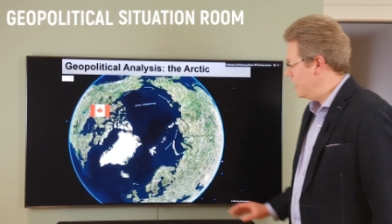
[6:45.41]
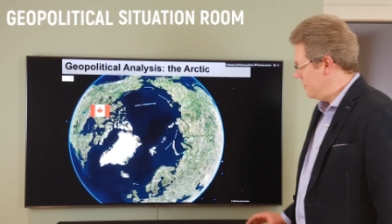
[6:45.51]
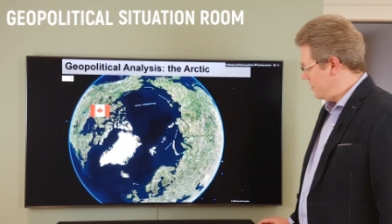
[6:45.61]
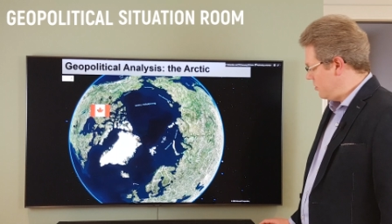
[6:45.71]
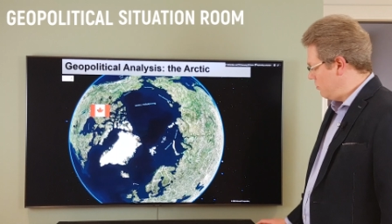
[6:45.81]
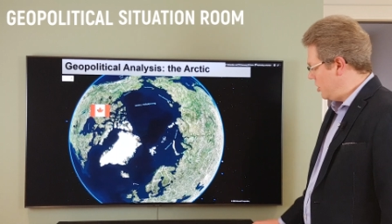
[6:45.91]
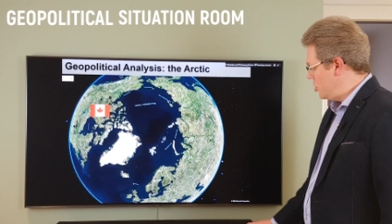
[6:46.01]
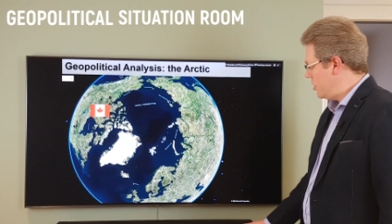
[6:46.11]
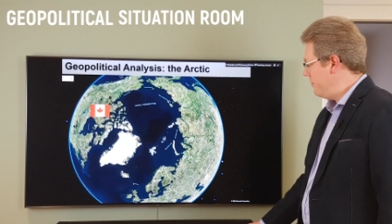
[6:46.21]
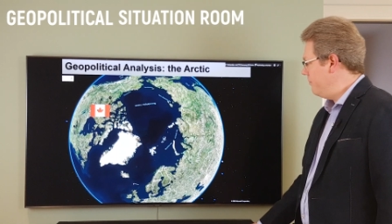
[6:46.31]
in this
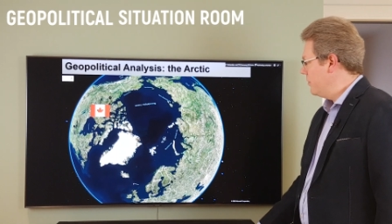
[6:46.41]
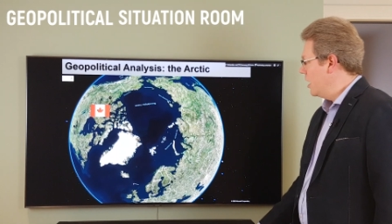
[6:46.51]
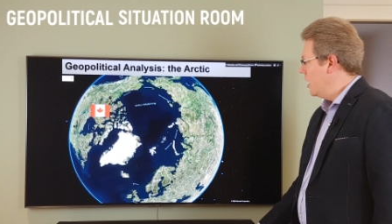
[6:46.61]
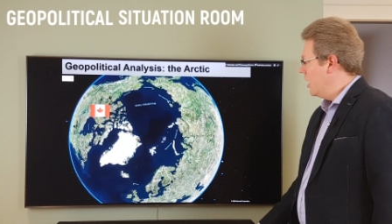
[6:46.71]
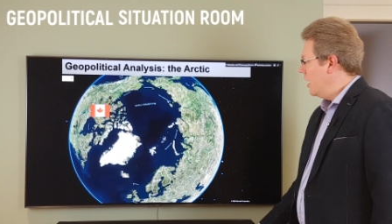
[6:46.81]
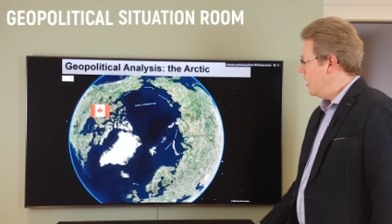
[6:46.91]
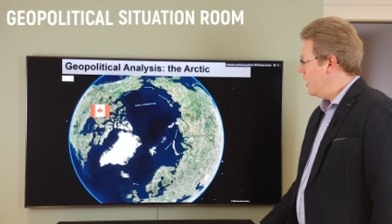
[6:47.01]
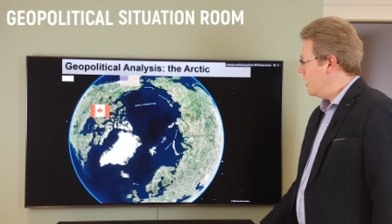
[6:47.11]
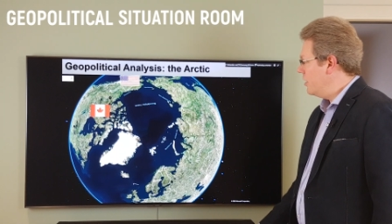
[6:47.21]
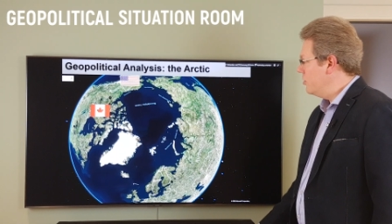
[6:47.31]
region.
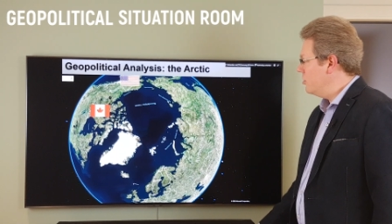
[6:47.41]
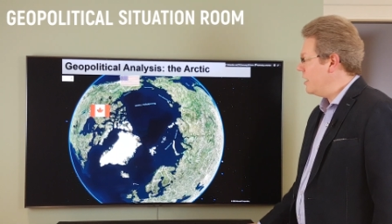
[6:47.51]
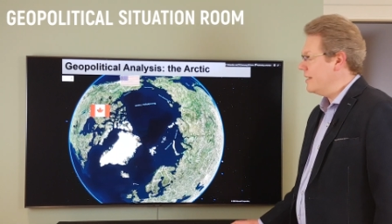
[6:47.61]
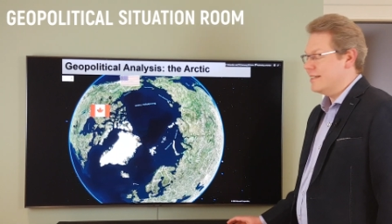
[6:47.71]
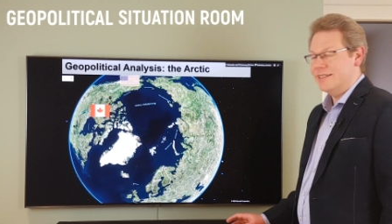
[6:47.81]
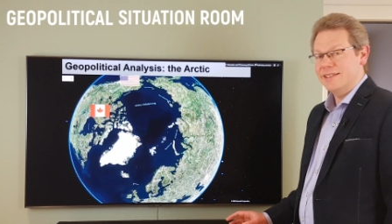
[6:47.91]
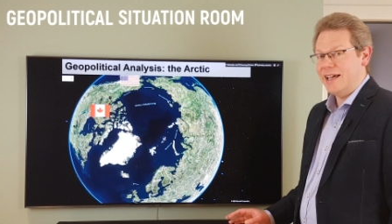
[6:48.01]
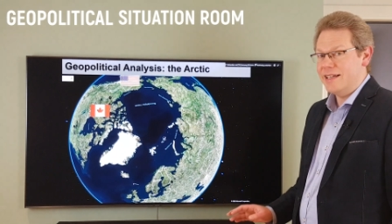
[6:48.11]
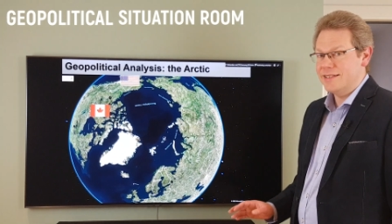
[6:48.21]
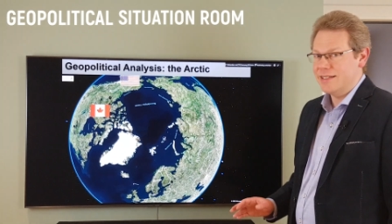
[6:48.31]
The United
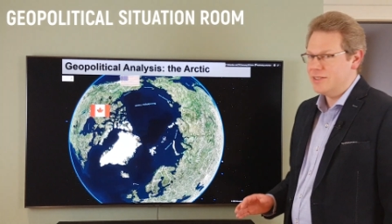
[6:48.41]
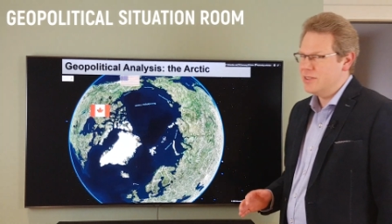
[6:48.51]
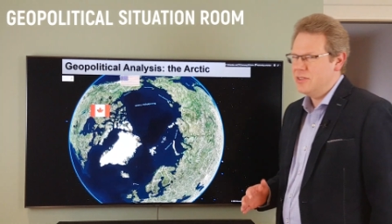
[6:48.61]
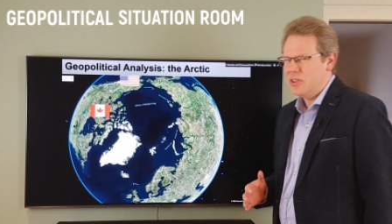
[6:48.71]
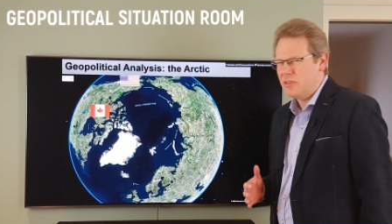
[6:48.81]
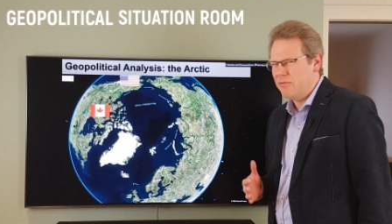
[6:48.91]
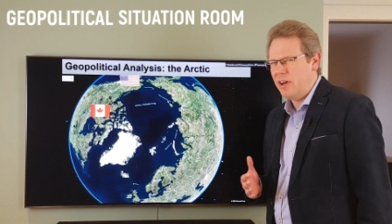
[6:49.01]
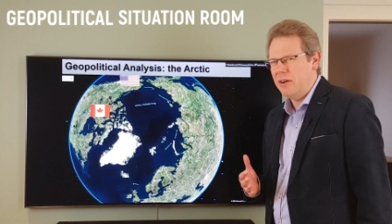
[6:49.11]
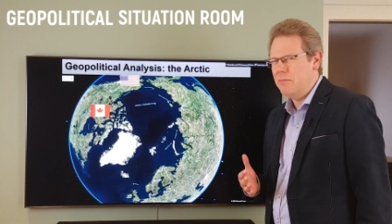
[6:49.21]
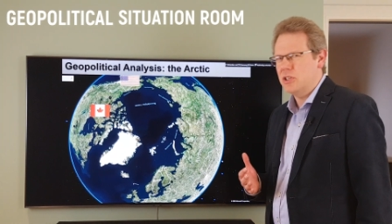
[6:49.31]
States is not
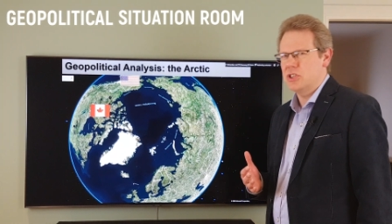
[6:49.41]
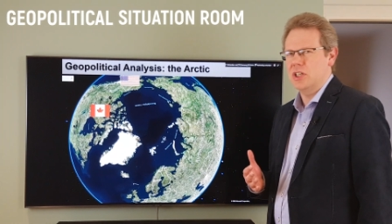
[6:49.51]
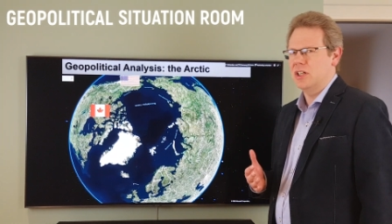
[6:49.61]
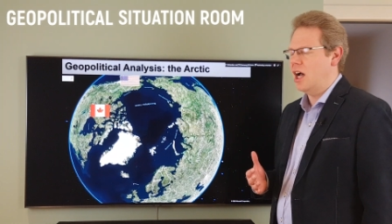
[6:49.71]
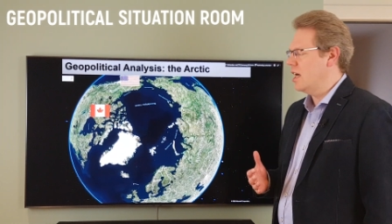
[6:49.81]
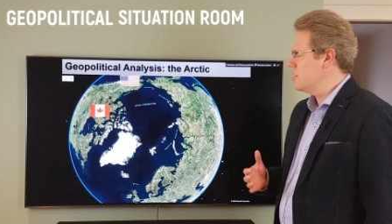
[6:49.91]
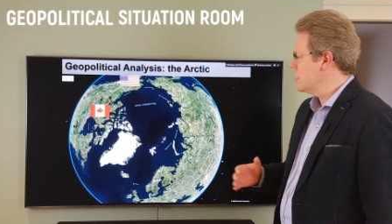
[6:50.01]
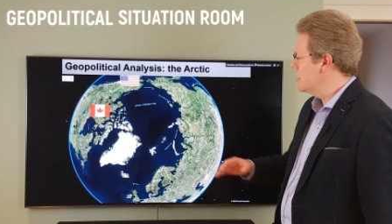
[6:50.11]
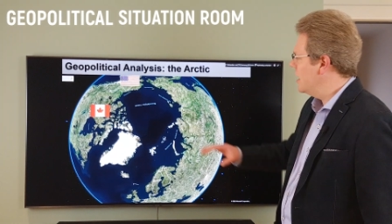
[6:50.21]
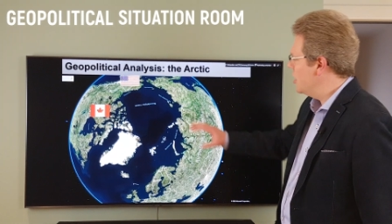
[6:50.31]
very much an
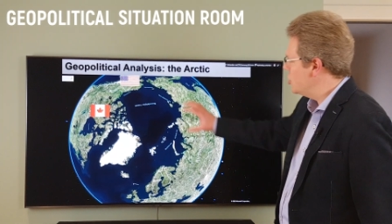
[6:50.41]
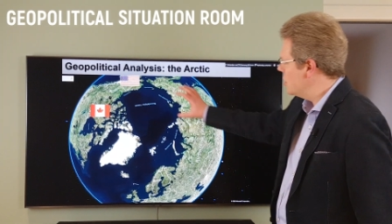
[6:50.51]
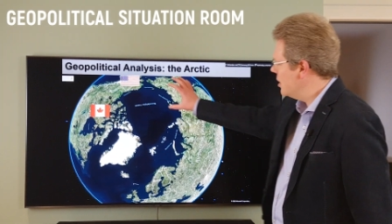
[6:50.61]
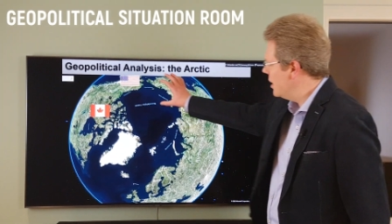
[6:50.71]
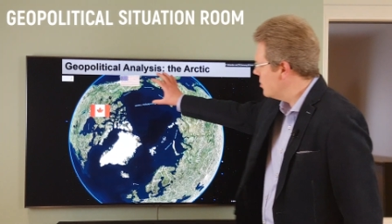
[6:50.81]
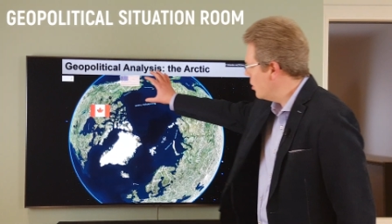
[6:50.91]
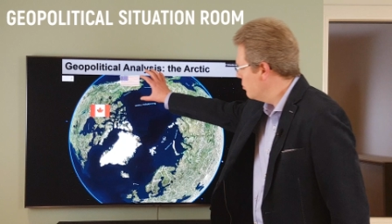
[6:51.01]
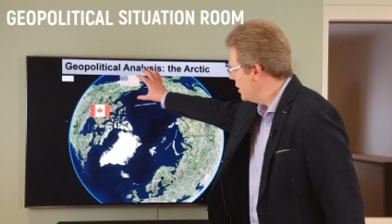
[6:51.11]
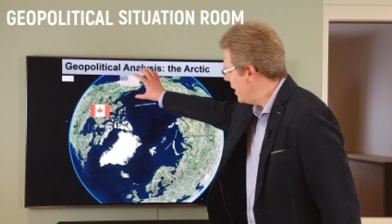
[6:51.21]
Arctic nation. It only